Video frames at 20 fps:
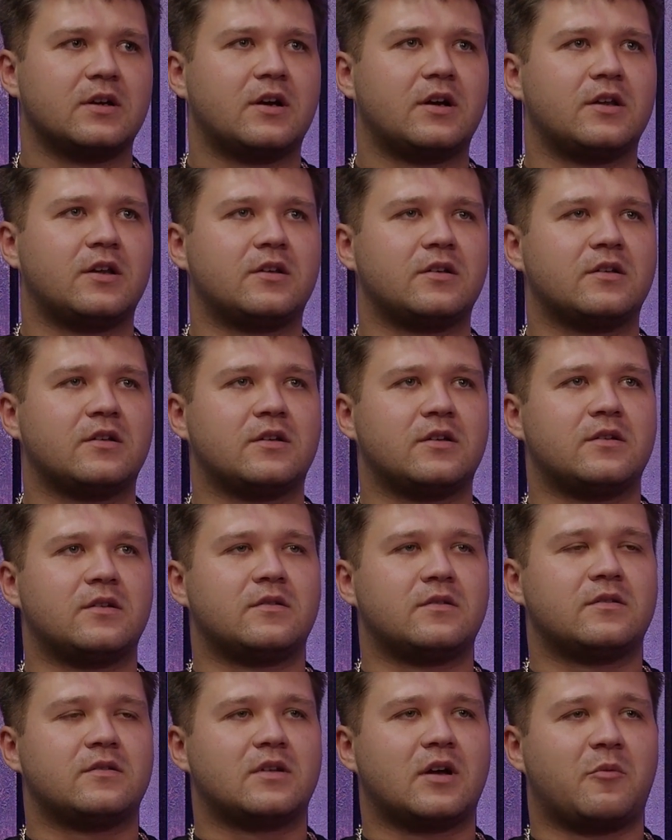
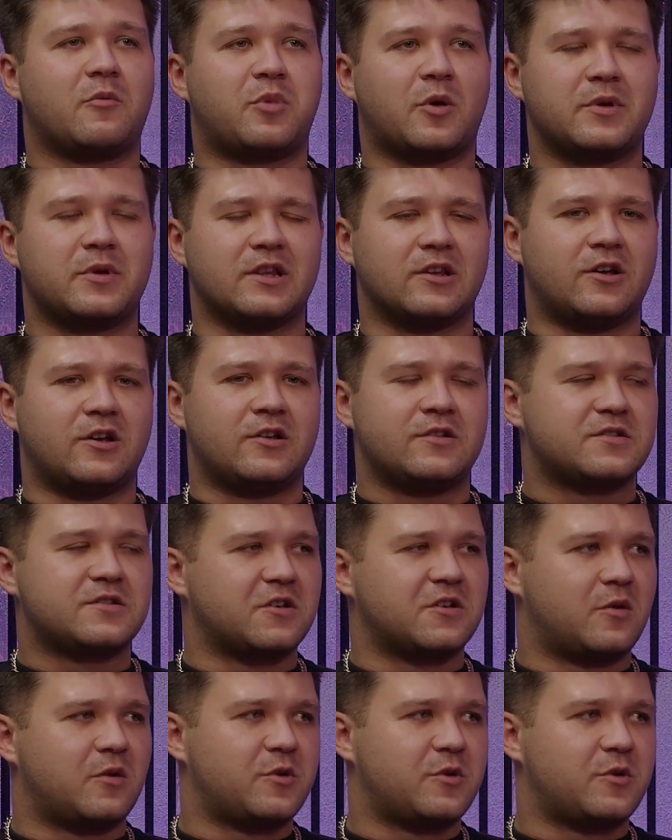And I've probably learnt so